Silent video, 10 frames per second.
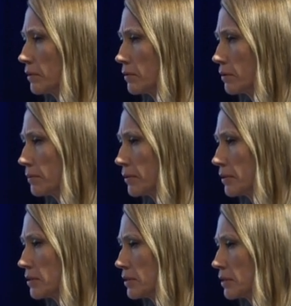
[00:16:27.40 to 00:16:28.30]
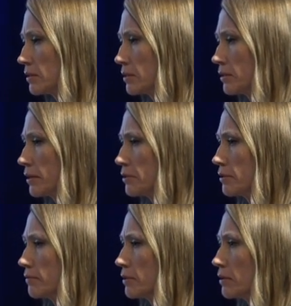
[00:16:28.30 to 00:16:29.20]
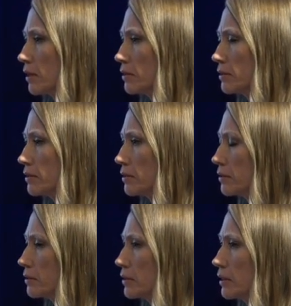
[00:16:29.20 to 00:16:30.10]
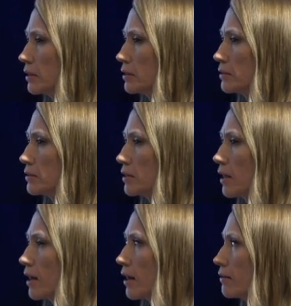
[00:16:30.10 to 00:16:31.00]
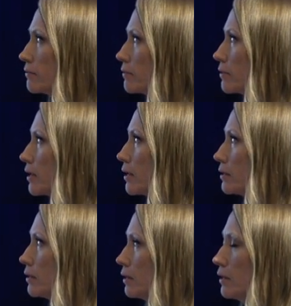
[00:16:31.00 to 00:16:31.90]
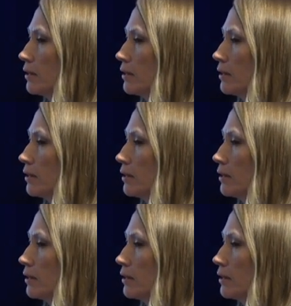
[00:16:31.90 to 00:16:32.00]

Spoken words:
incorporates the consideration of the doctor needing to have that